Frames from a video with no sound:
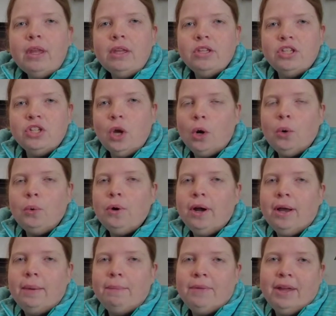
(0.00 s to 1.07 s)
So
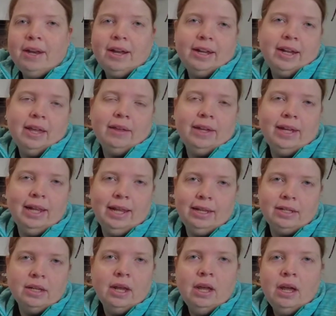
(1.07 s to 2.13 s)
then I
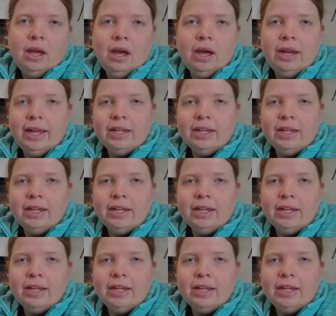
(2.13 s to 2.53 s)
calculate an